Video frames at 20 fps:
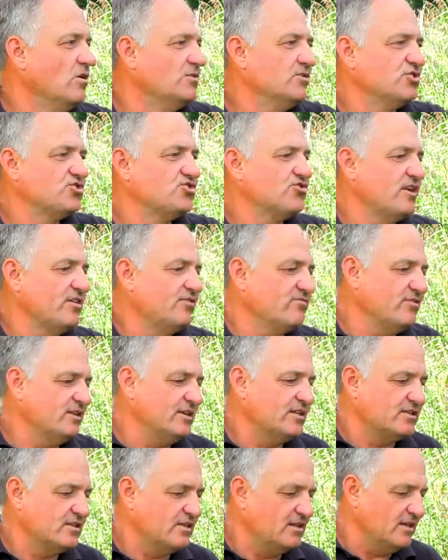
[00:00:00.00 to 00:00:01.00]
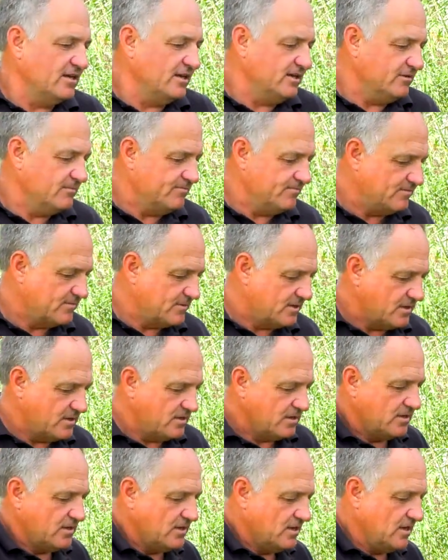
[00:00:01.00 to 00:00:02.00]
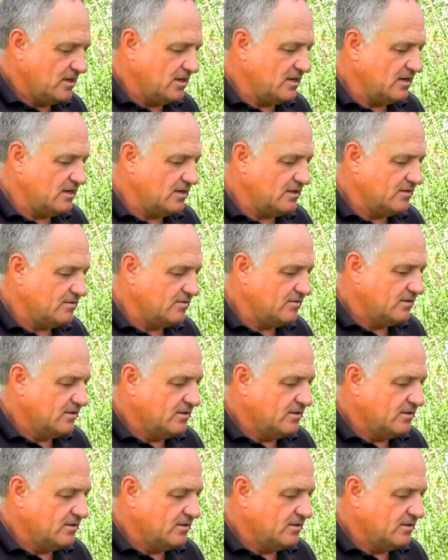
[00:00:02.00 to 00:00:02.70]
on the Trent recently, and